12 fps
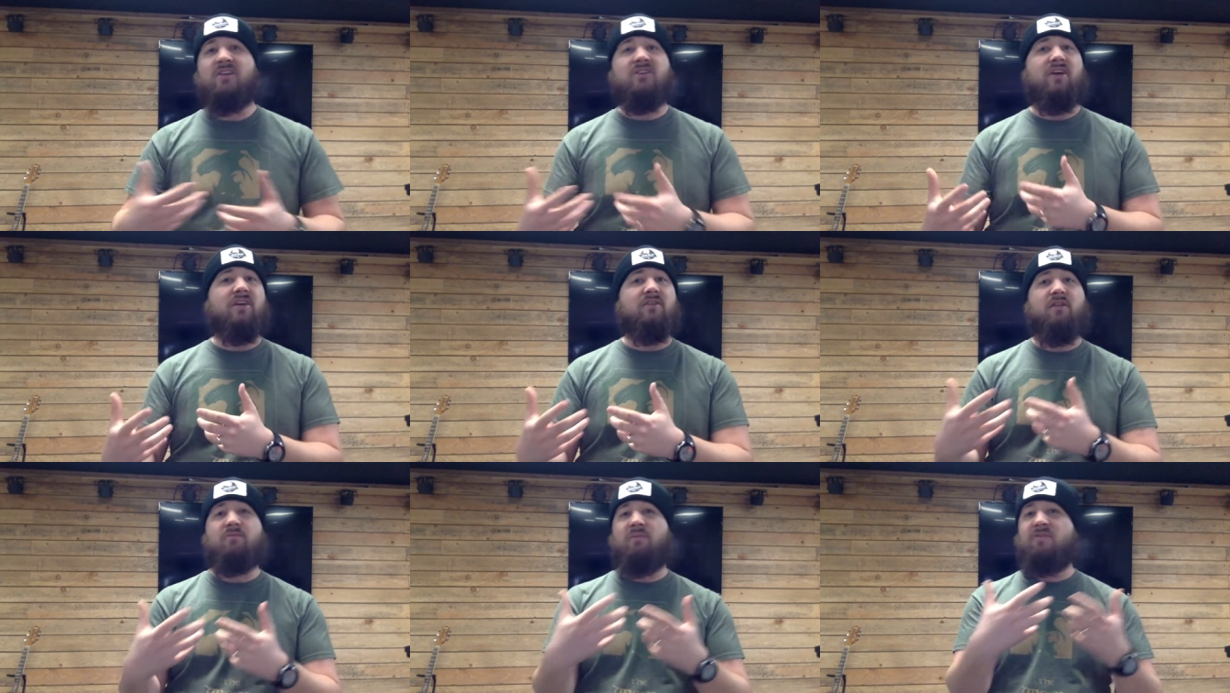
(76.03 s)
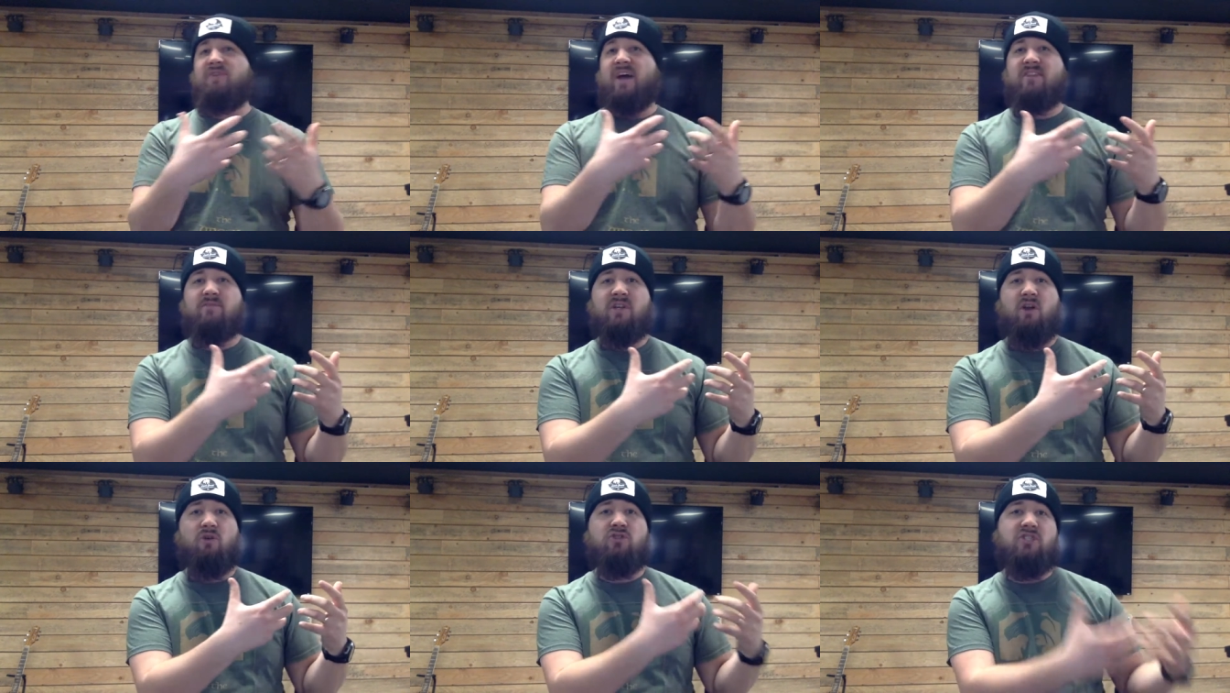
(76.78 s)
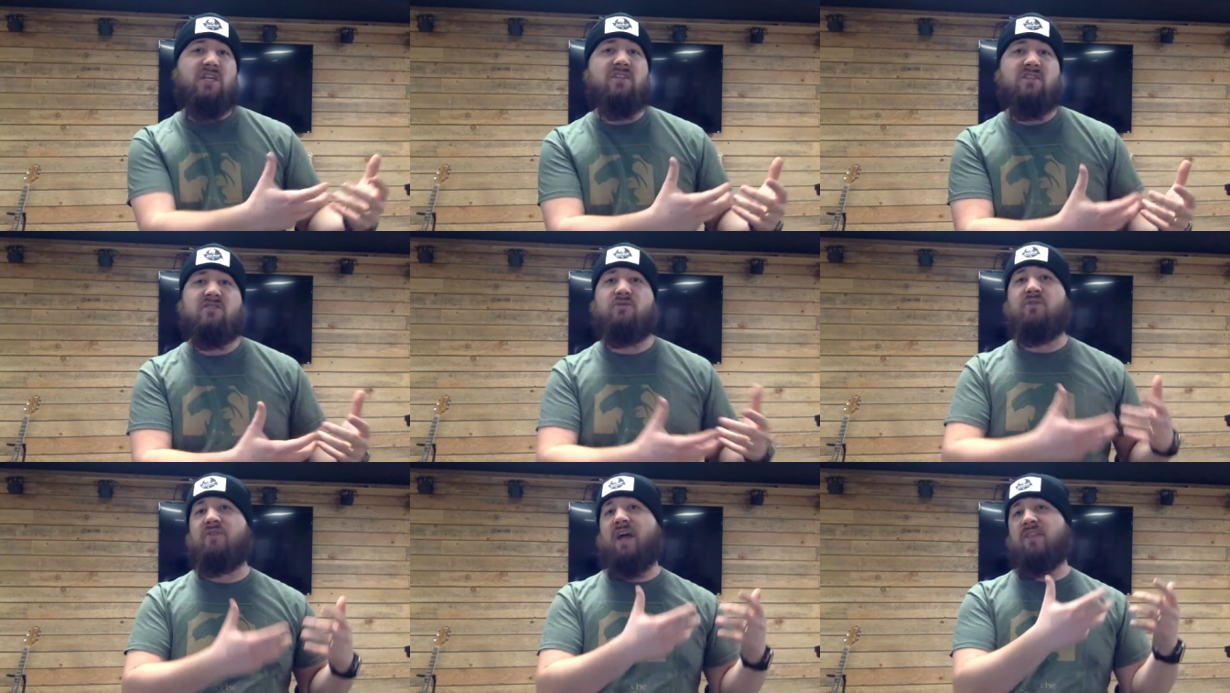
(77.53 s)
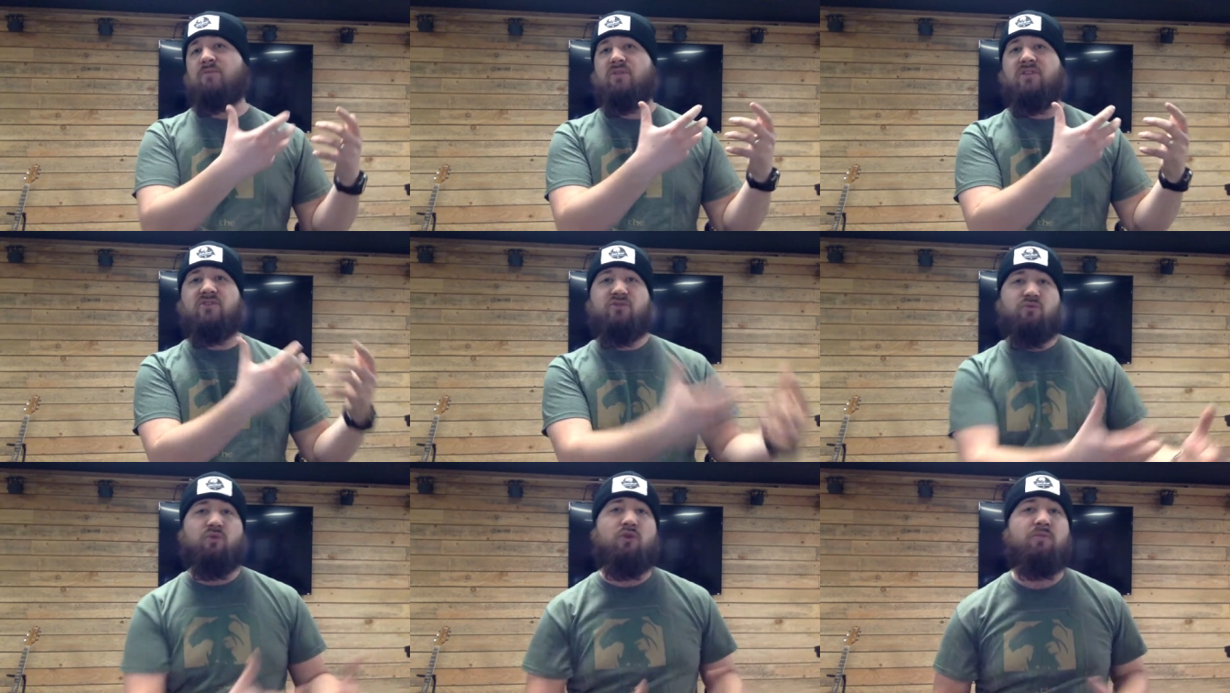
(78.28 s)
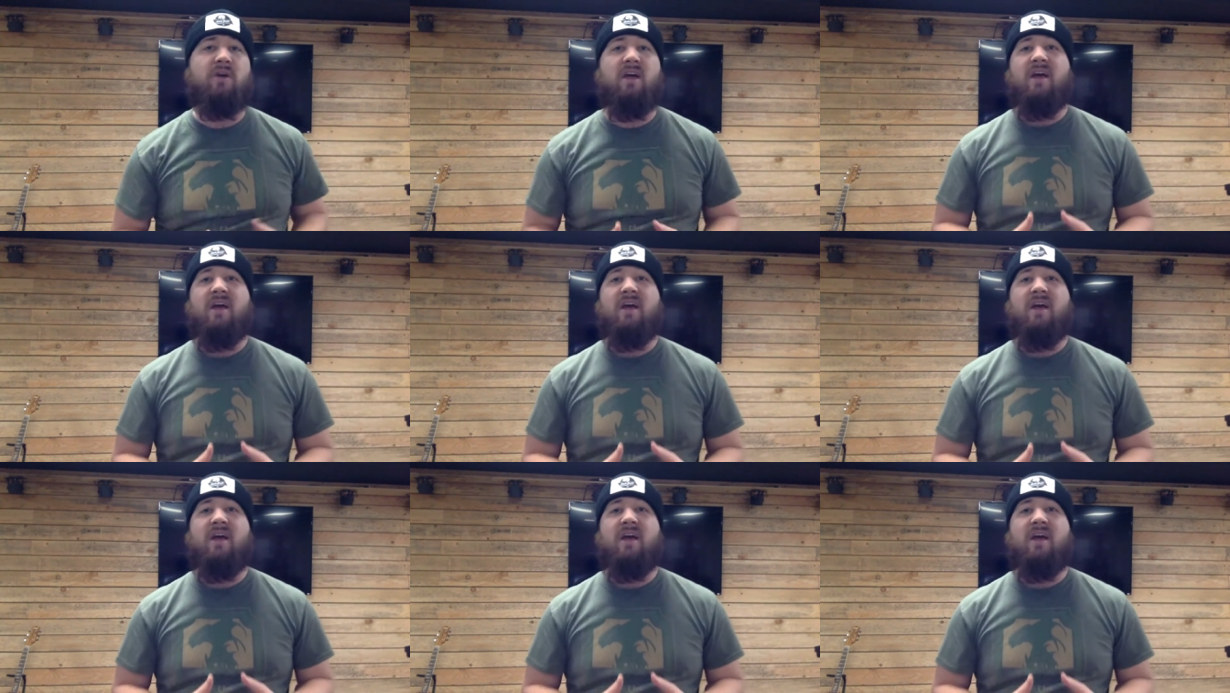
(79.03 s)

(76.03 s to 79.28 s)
to invite them to know Jesus, to invite them to this group